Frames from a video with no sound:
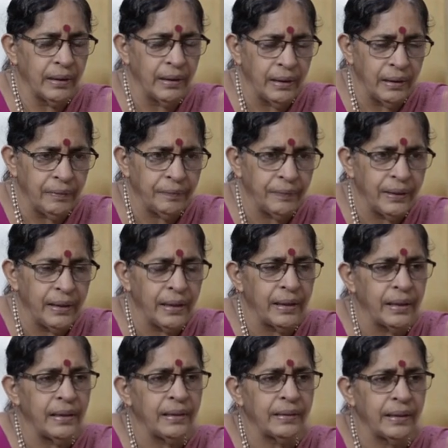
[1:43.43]
if
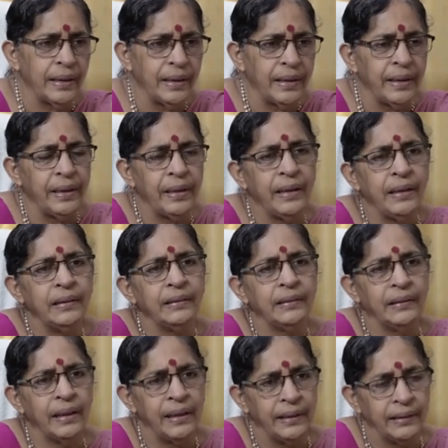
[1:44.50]
there is any
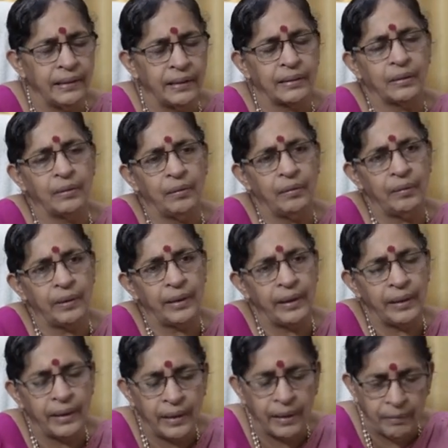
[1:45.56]
changes or
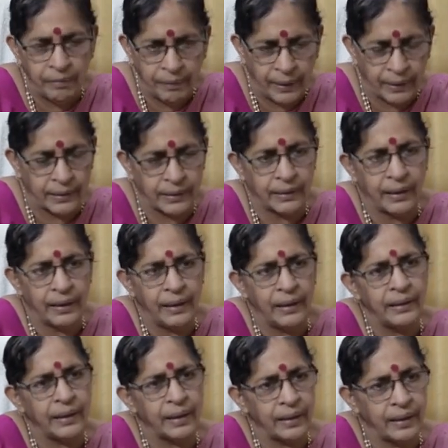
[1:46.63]
any defects
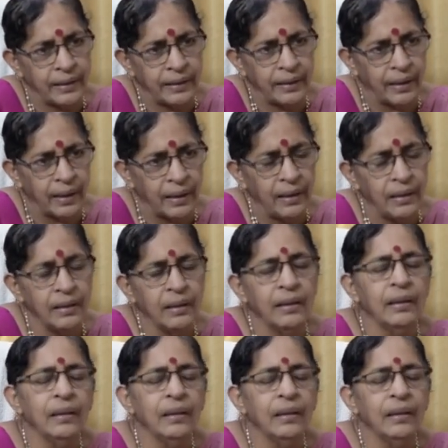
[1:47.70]
in the retina,